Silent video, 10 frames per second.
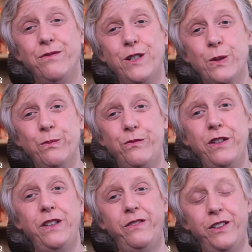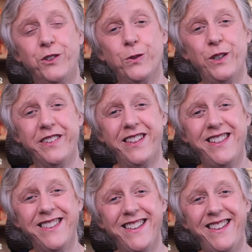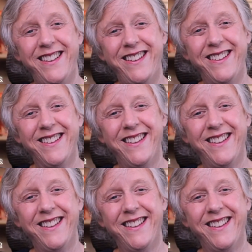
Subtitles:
vivid visualization in it